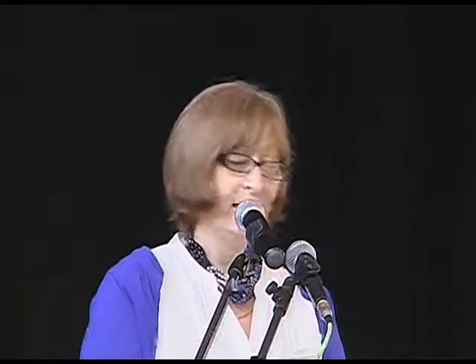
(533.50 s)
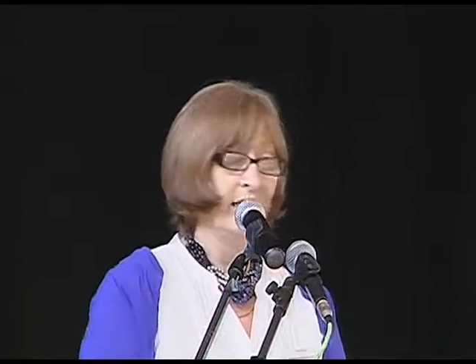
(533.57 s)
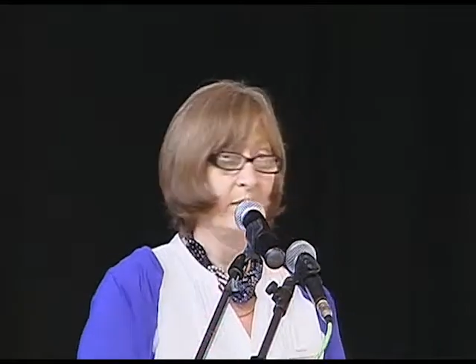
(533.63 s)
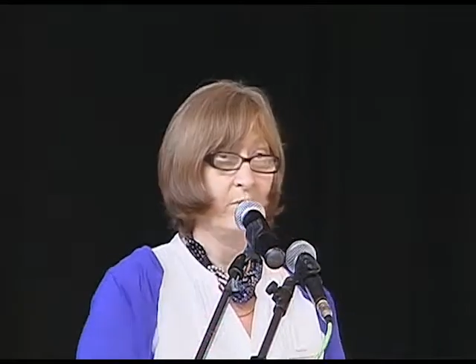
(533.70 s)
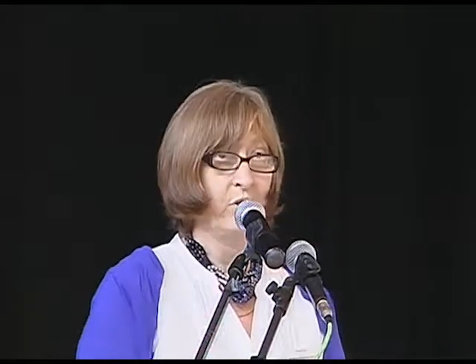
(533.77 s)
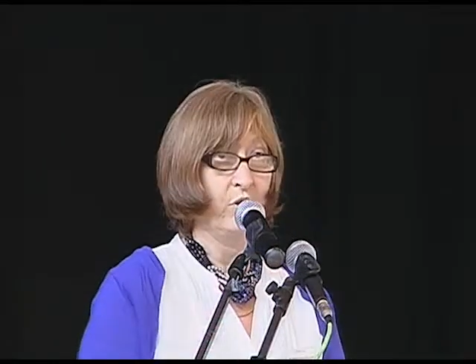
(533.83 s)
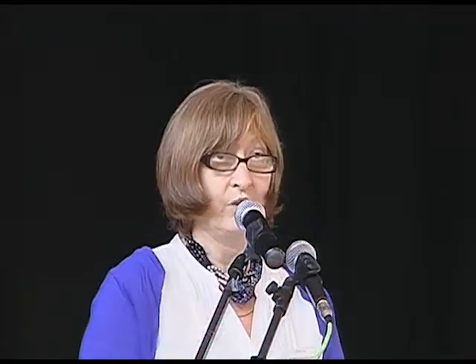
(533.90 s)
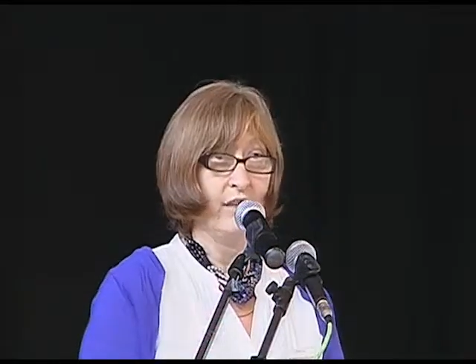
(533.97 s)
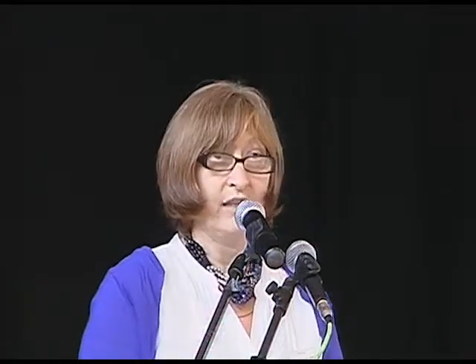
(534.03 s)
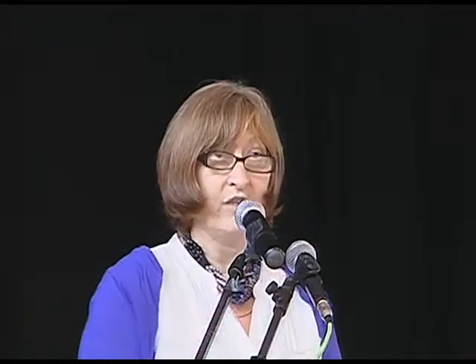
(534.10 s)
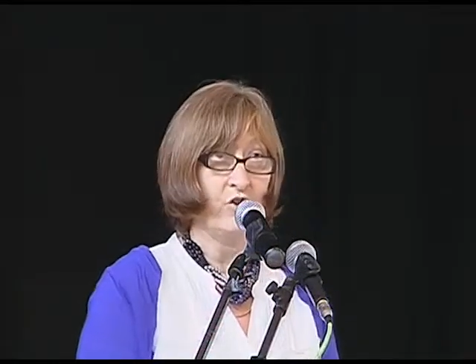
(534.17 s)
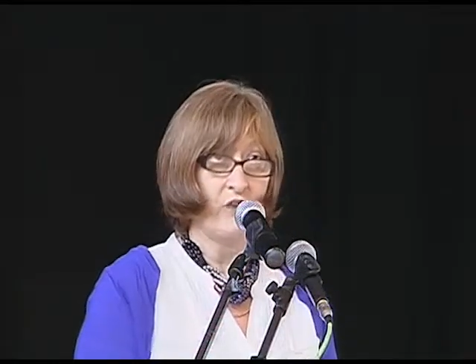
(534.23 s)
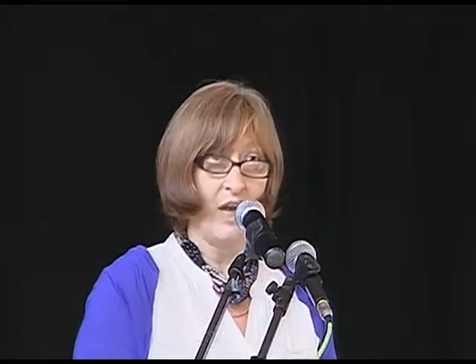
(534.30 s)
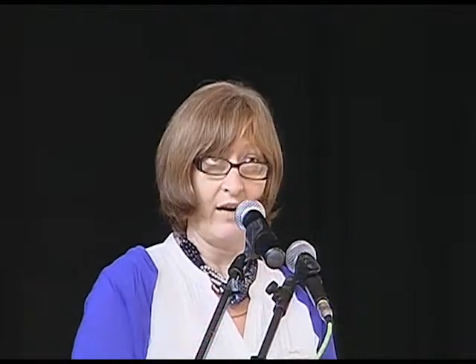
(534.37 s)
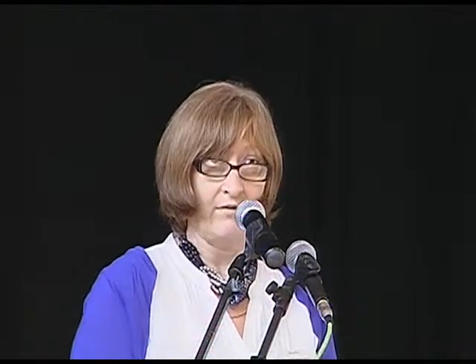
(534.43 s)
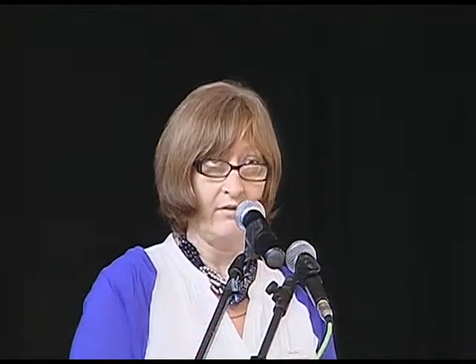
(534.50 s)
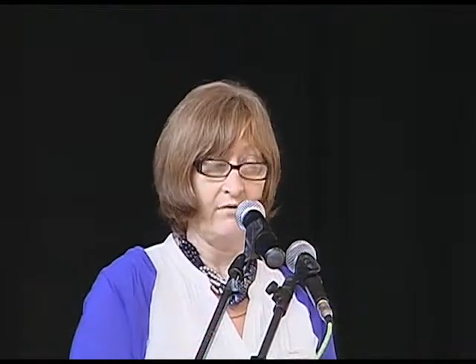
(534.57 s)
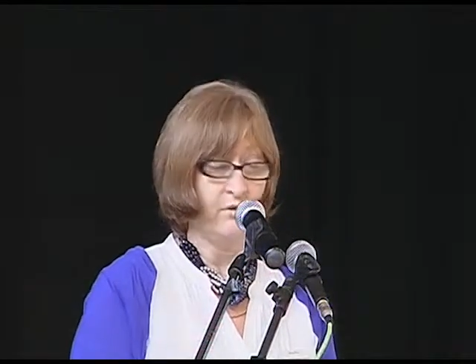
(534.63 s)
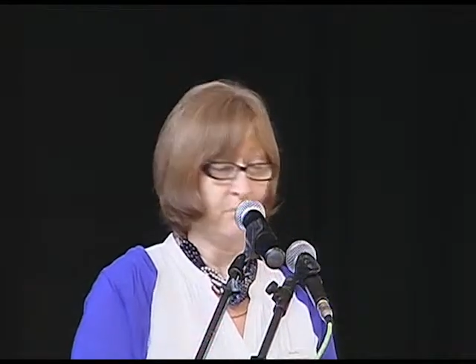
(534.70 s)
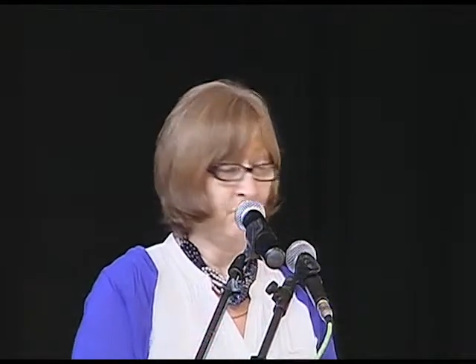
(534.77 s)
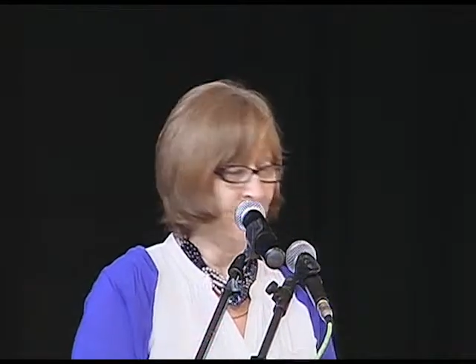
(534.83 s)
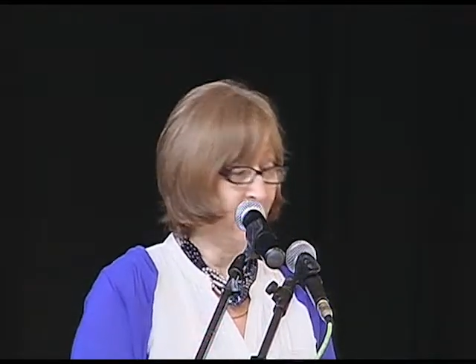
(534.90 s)
Employees travel
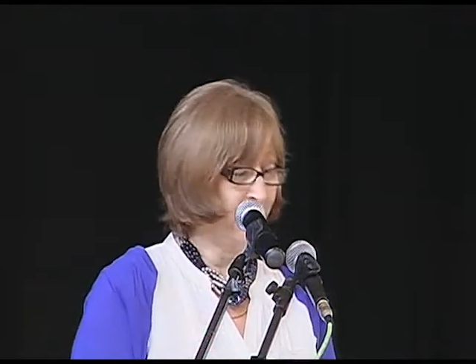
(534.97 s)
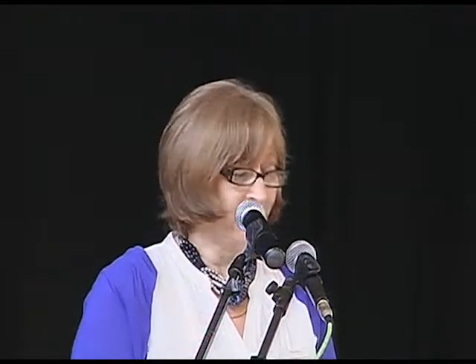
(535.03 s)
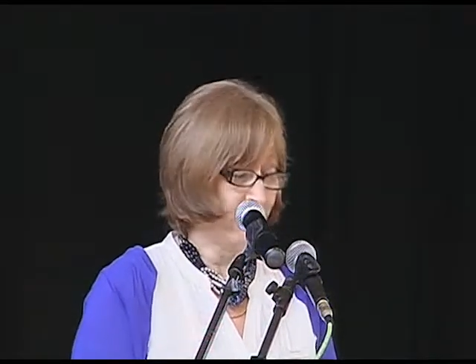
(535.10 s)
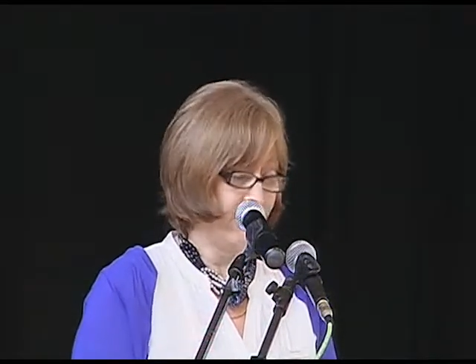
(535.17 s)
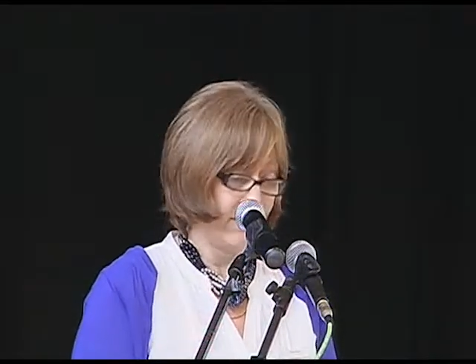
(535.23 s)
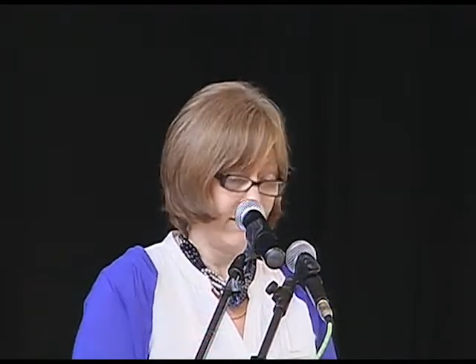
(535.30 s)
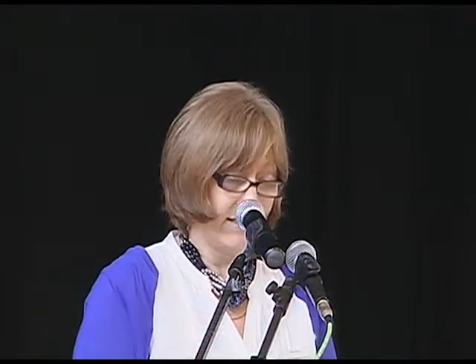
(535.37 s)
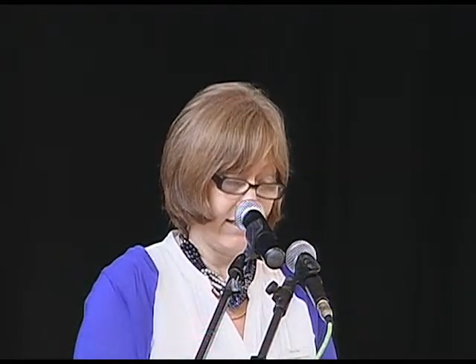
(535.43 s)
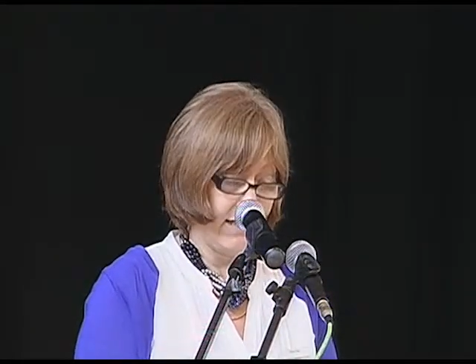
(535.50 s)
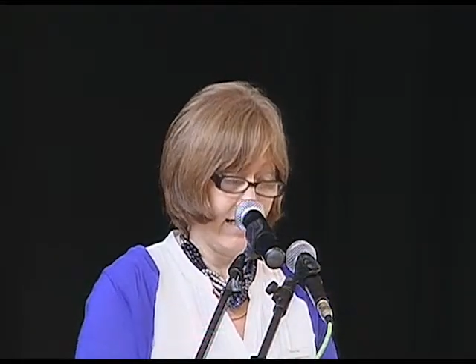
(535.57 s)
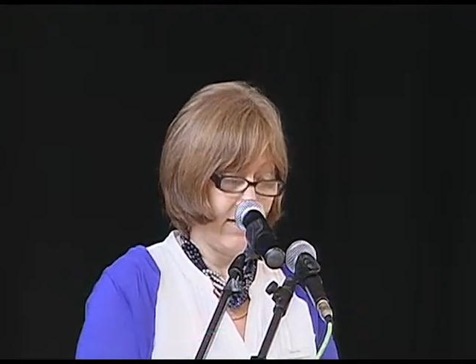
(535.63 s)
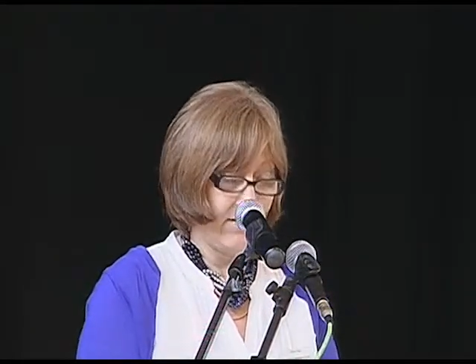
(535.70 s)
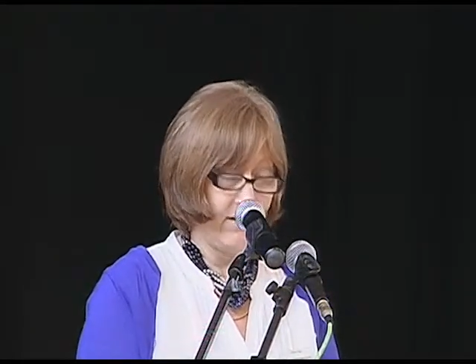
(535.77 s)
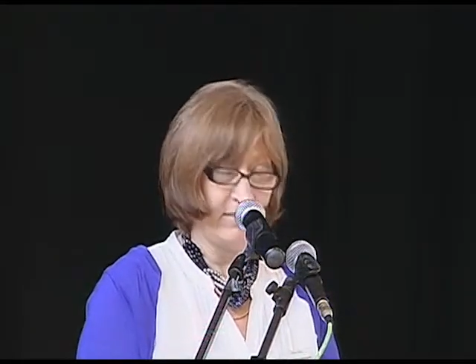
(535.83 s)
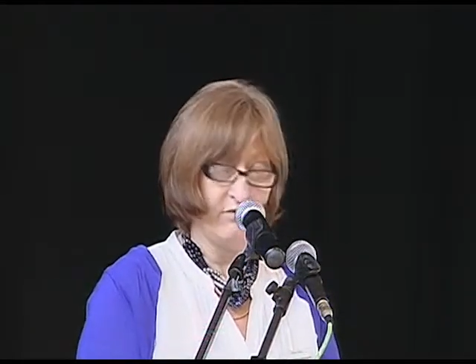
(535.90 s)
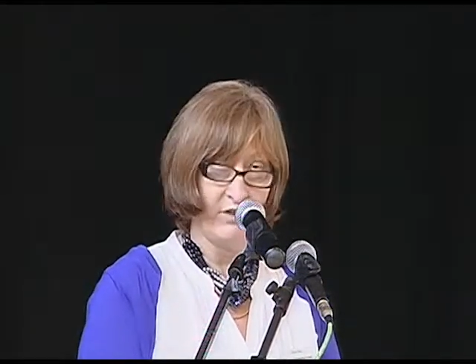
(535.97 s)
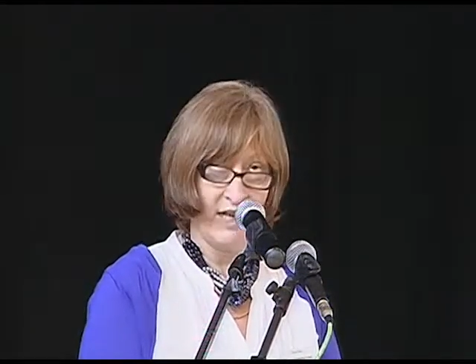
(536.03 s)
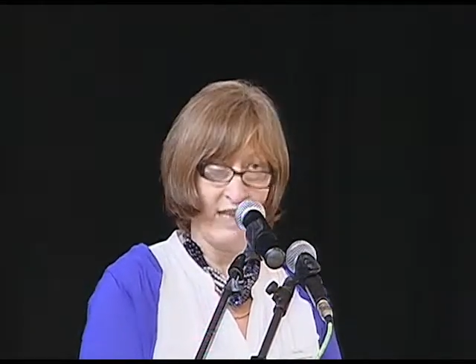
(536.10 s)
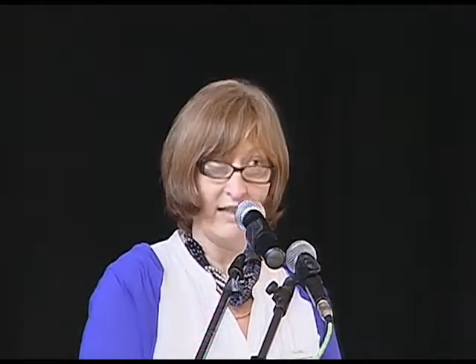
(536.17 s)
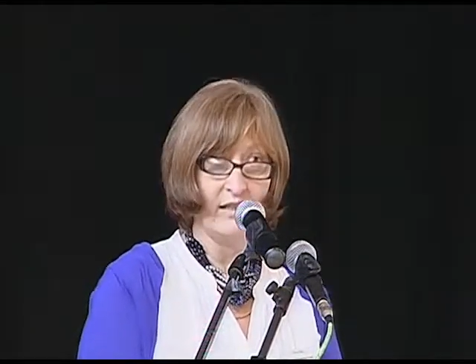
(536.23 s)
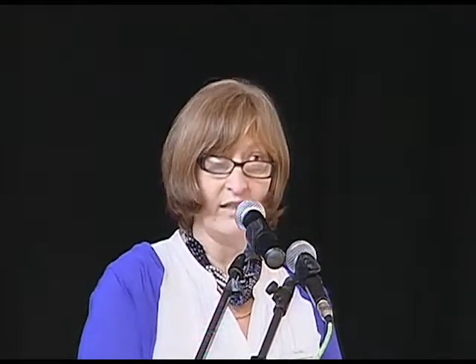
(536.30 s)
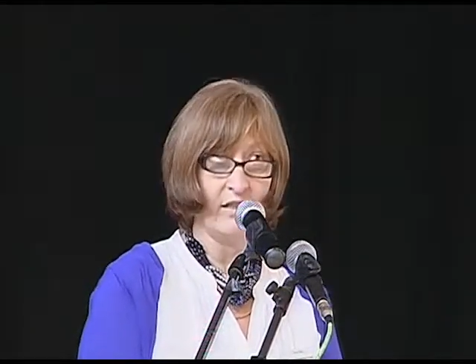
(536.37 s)
from one hospital to the other,
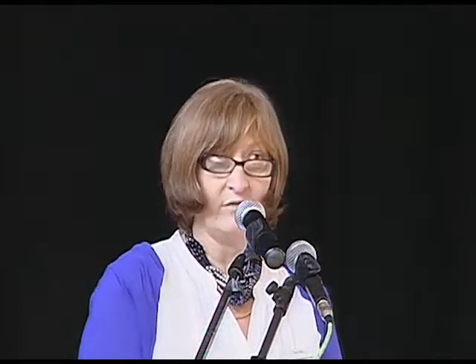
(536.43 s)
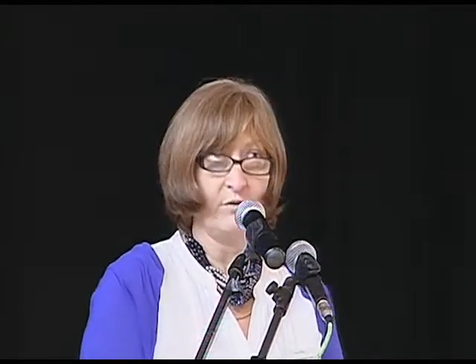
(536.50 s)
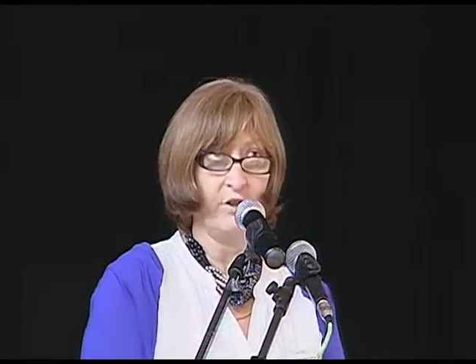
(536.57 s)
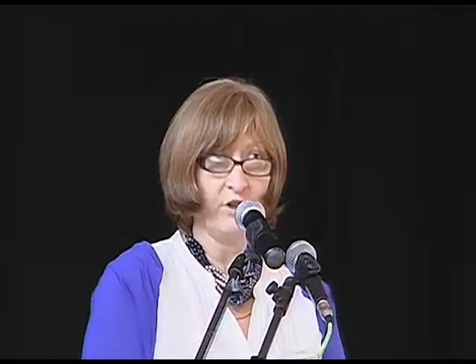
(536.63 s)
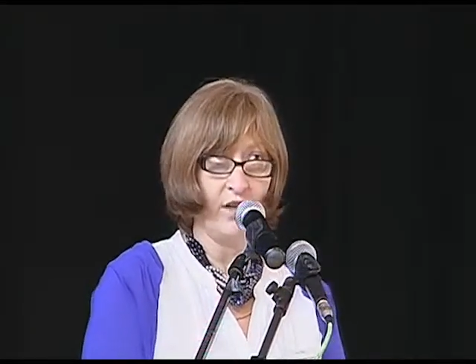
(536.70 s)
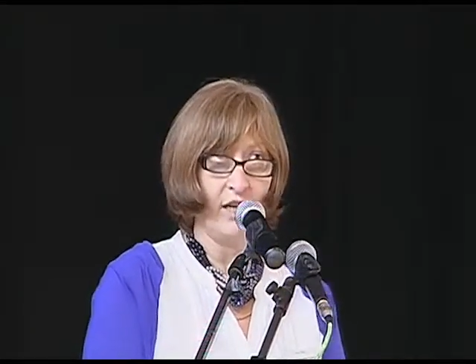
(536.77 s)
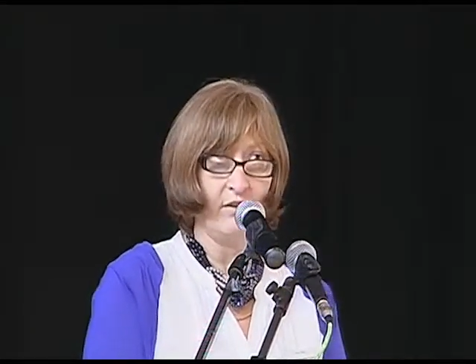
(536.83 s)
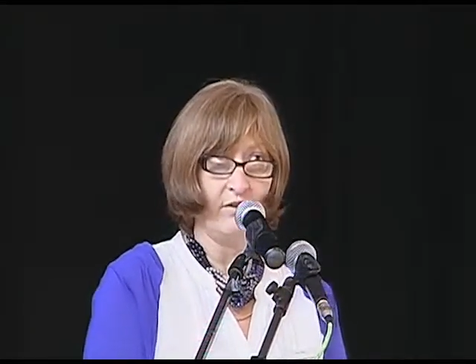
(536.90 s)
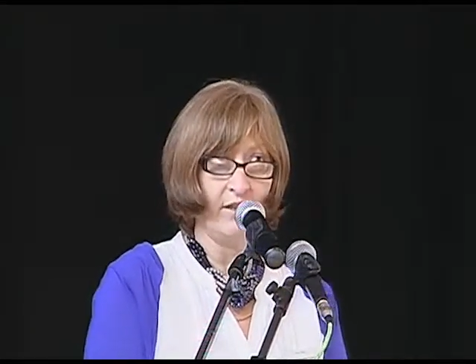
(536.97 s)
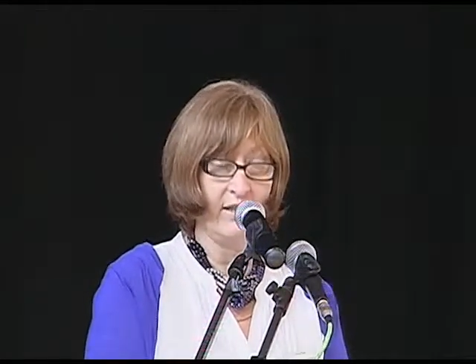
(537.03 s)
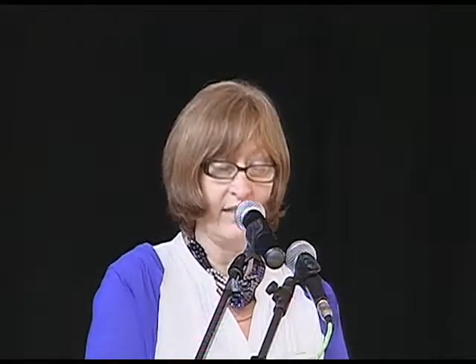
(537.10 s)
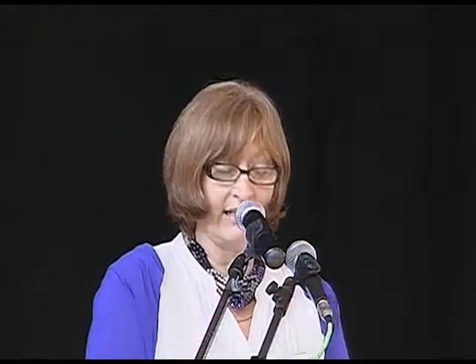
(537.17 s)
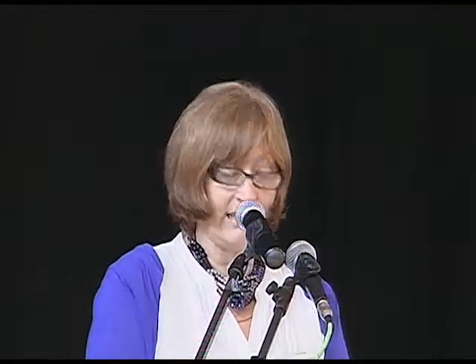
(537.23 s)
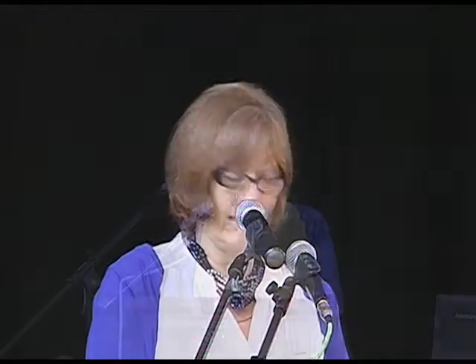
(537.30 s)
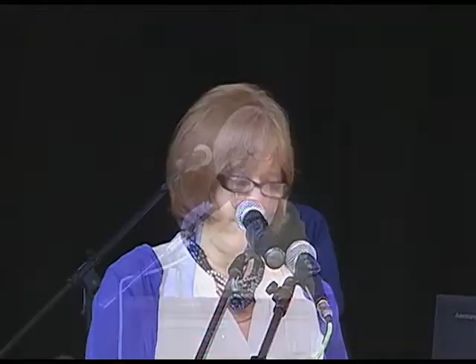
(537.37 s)
regardless of which area they live